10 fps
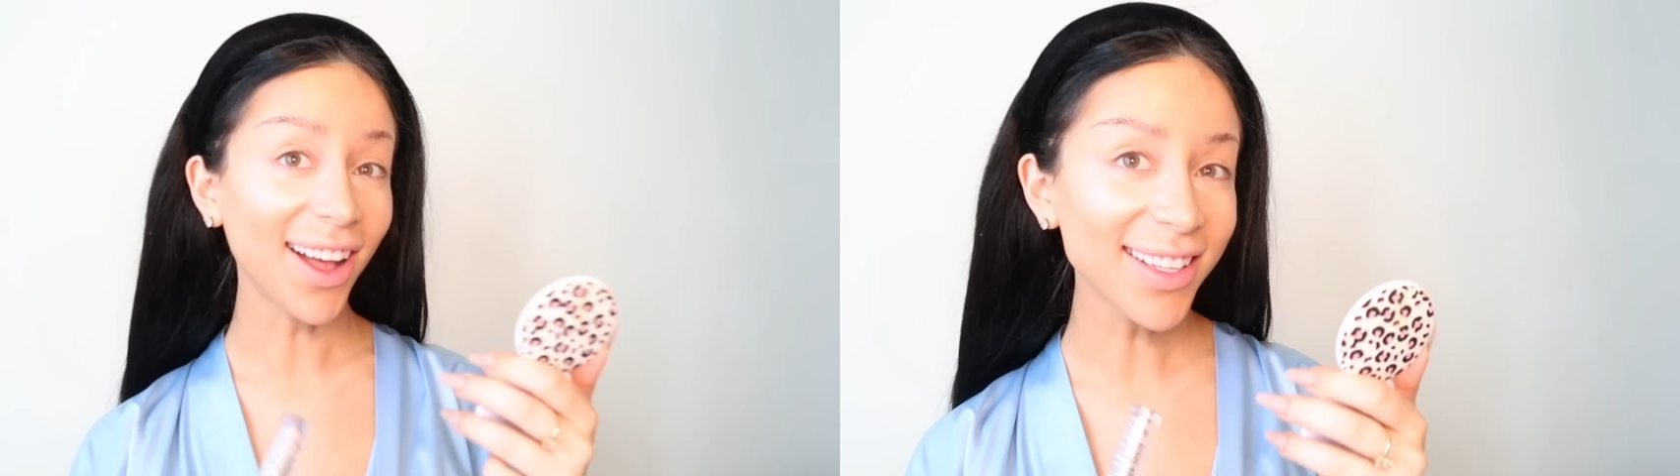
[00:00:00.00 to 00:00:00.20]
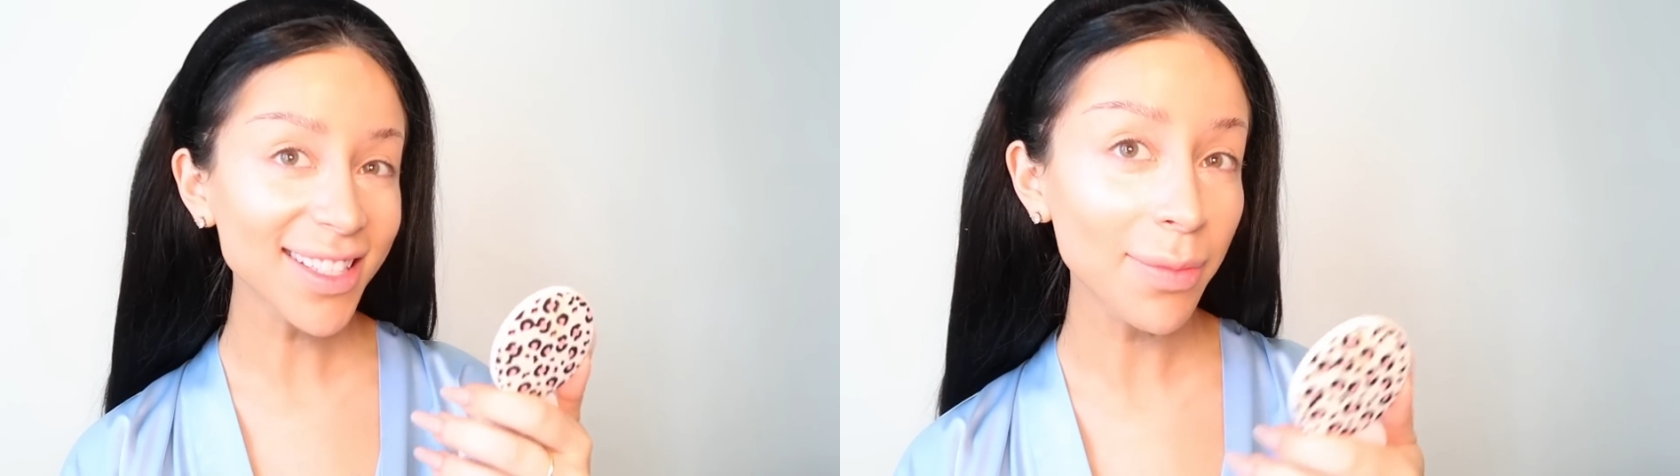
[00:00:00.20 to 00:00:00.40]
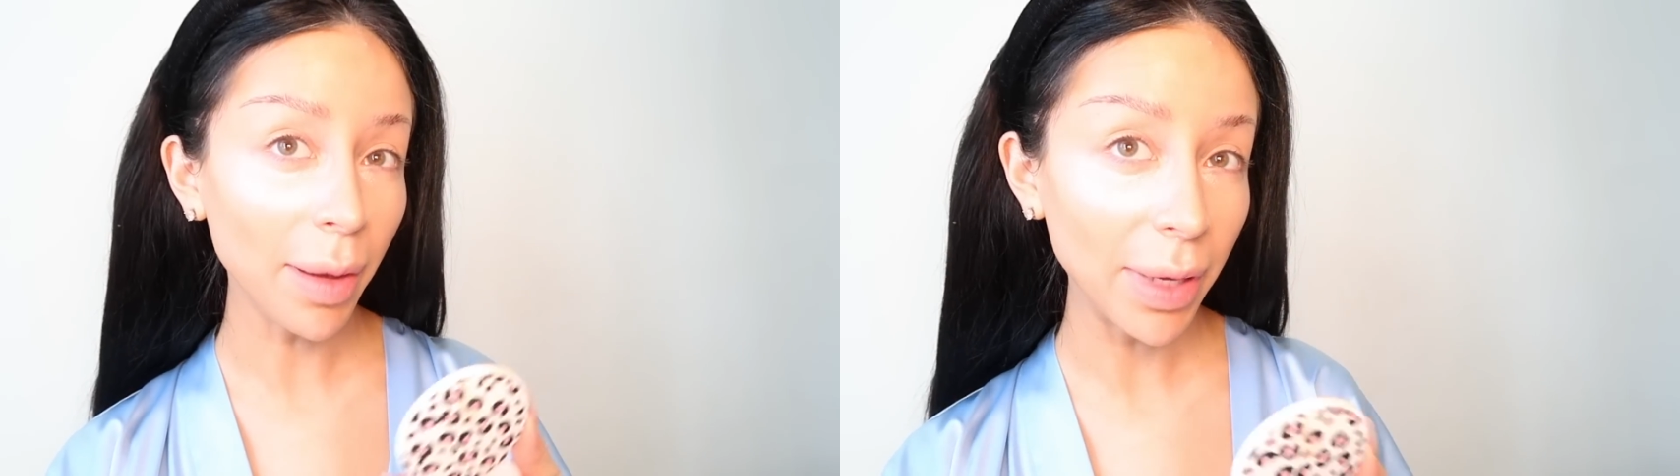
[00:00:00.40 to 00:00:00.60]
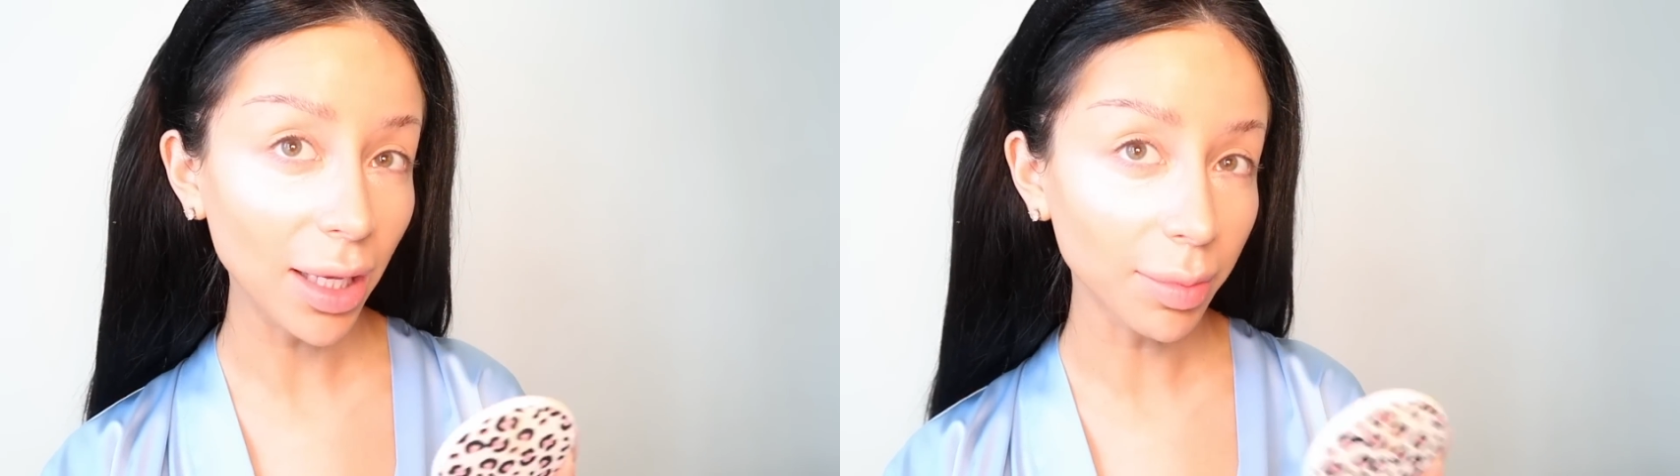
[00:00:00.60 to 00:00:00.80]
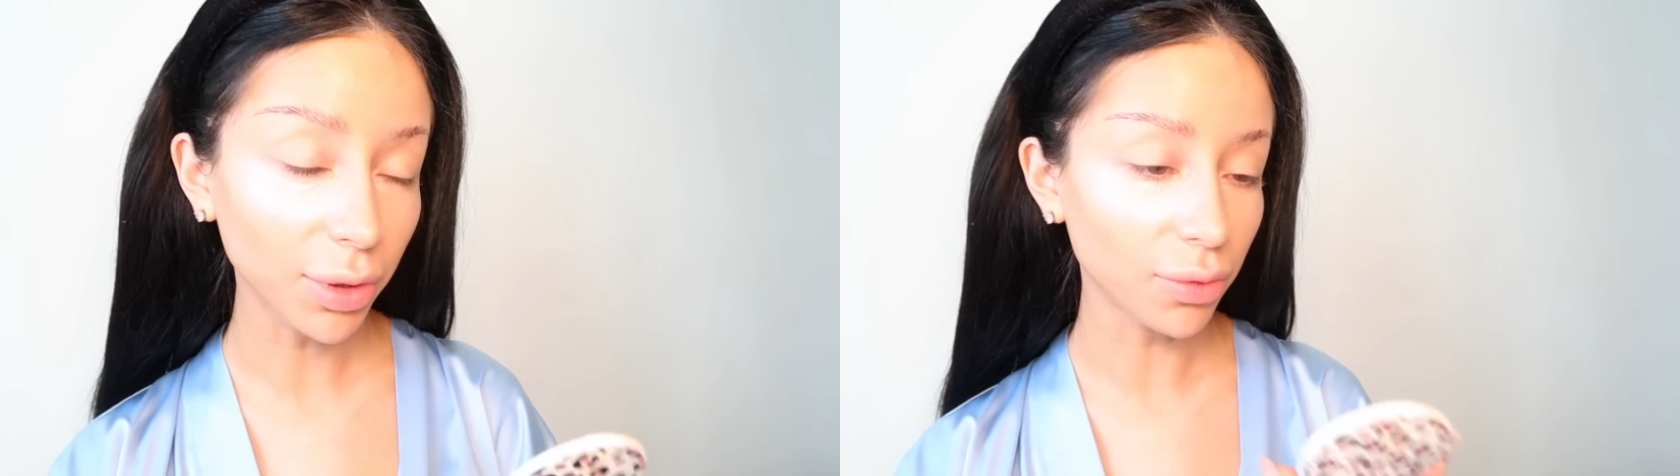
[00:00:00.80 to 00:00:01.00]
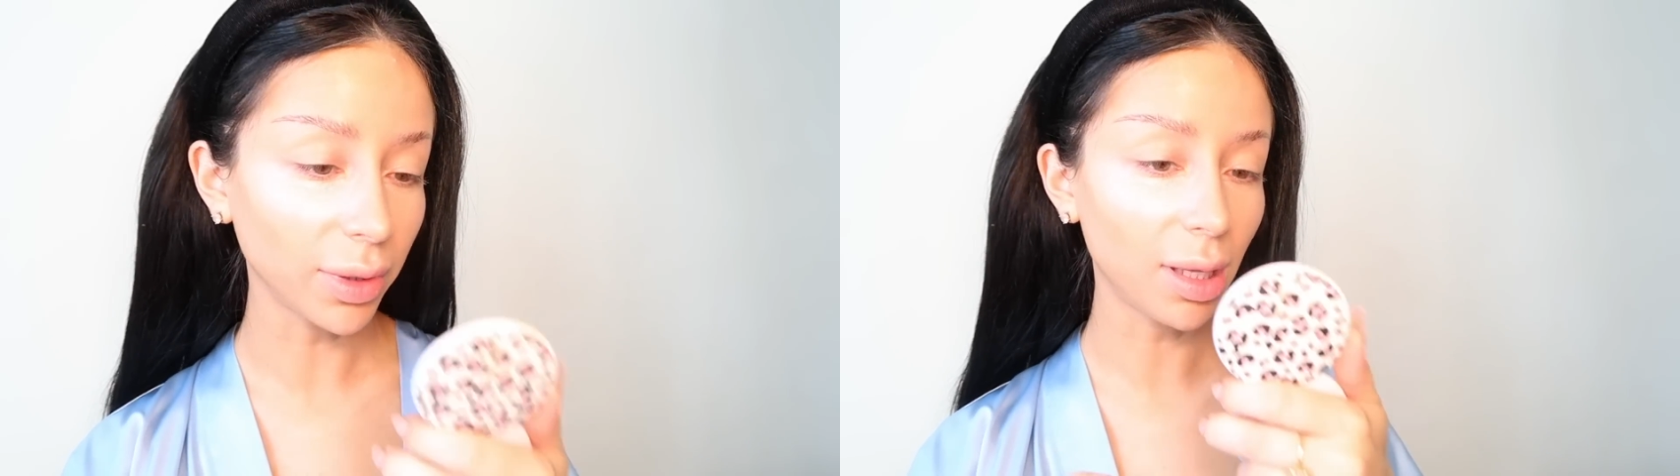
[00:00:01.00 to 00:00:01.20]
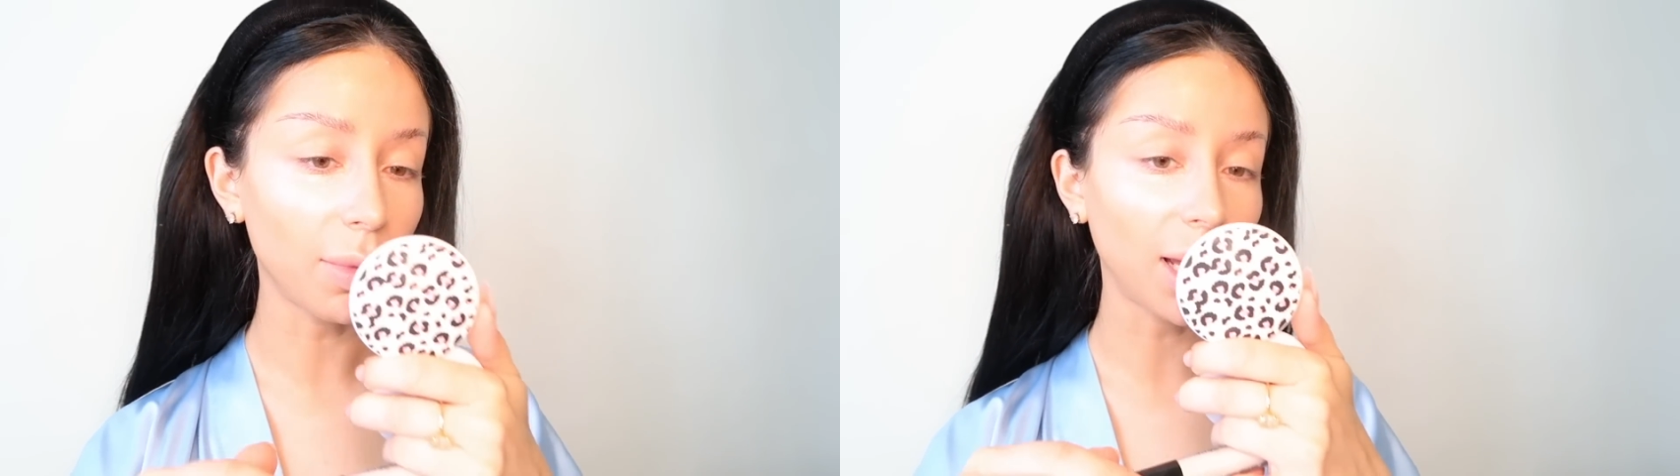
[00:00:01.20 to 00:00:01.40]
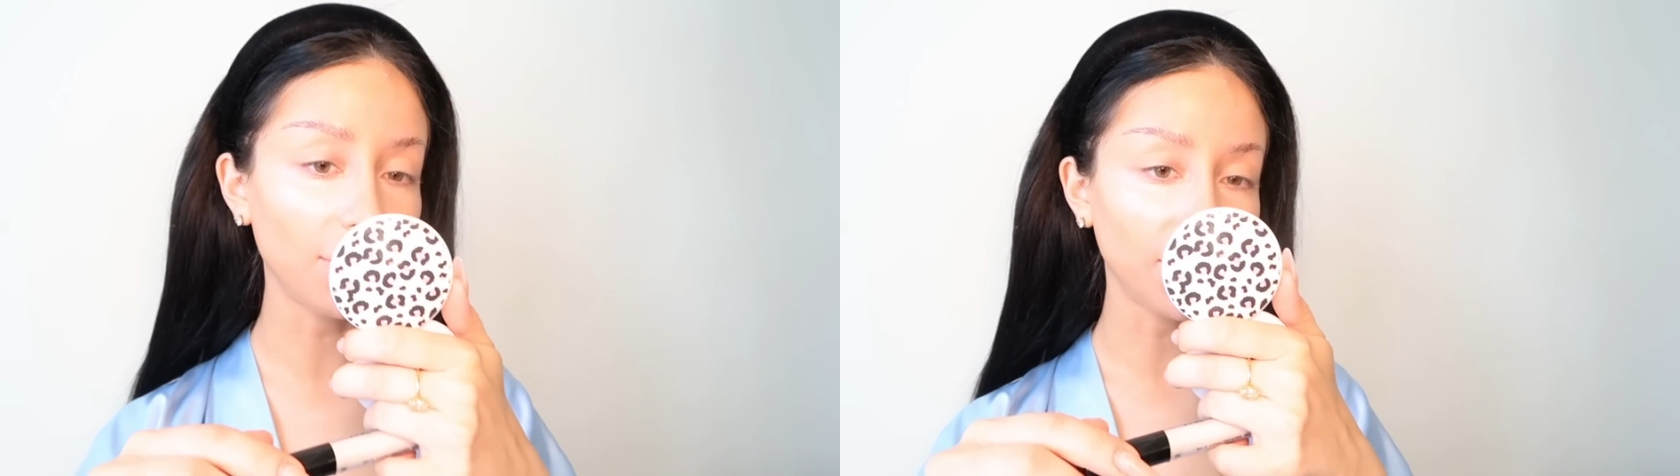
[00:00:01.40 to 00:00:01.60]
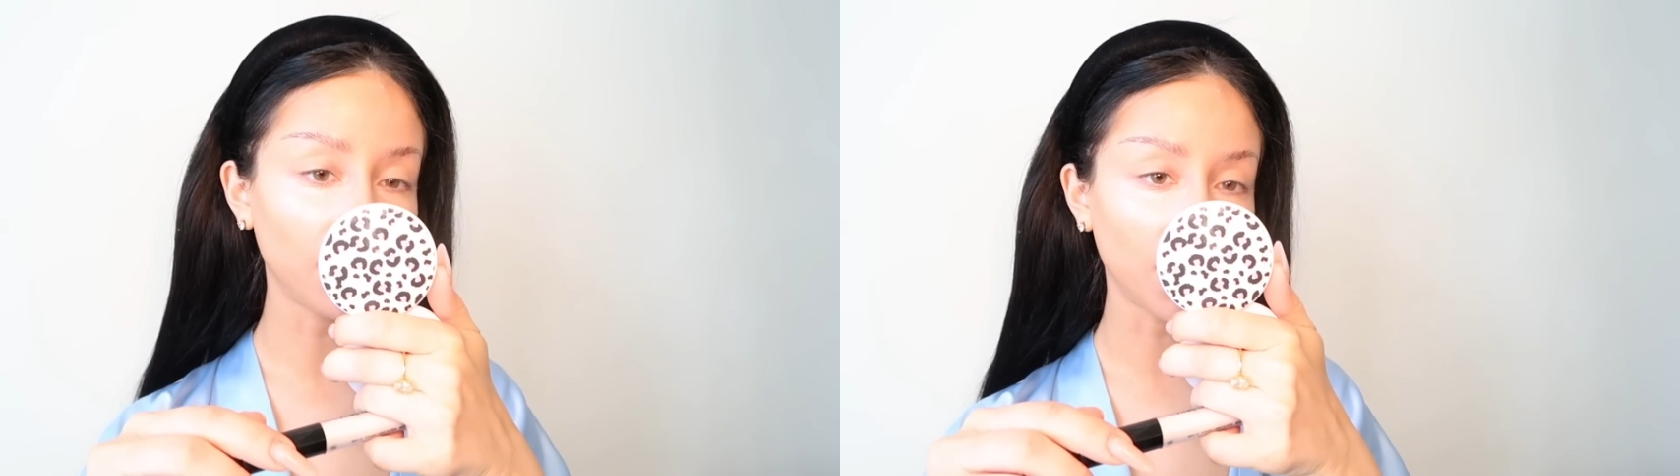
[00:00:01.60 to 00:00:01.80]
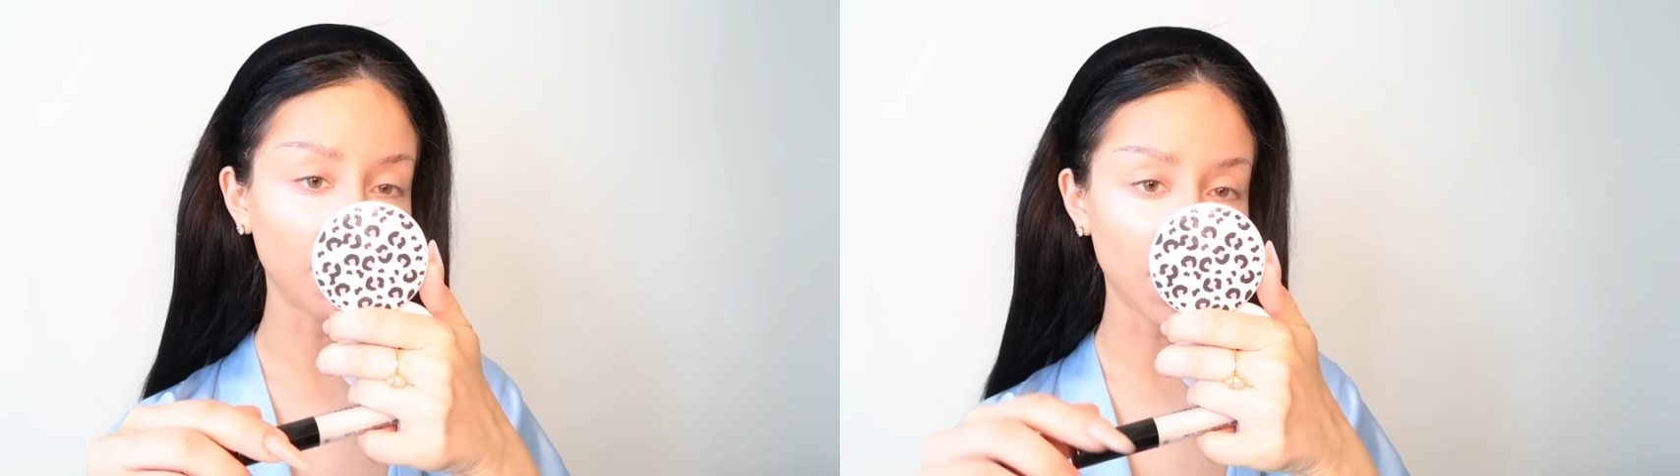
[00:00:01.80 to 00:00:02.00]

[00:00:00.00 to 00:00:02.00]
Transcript: Honestly, my makeup looks really bad before I'm